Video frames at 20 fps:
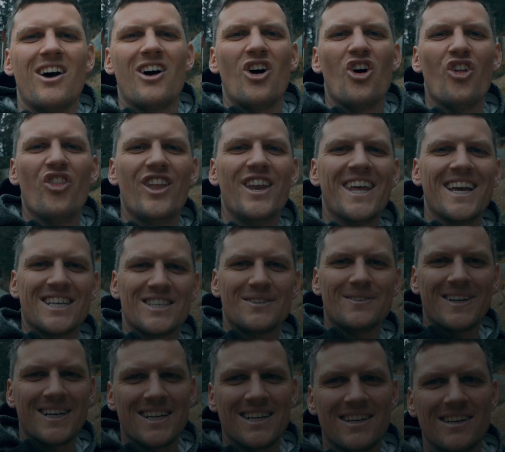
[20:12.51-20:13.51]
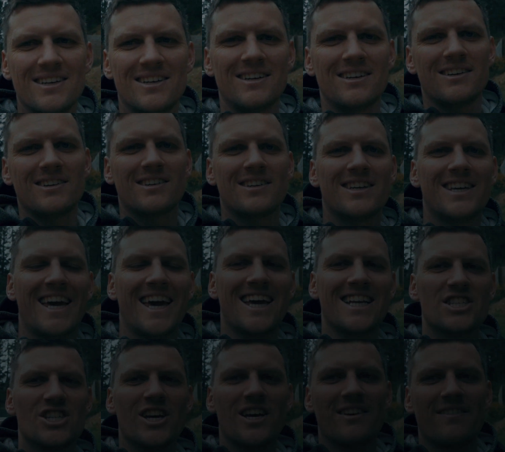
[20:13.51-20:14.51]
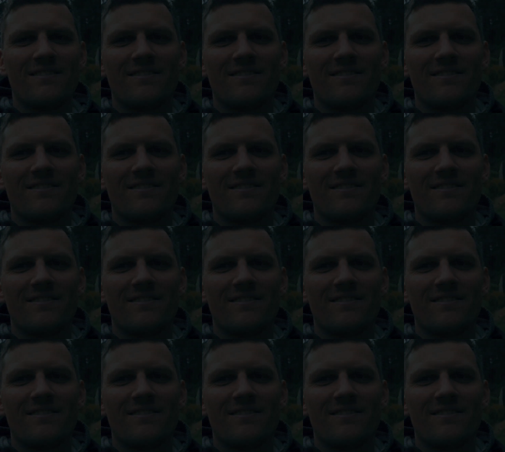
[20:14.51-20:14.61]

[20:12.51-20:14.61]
on the next one. Catch ya.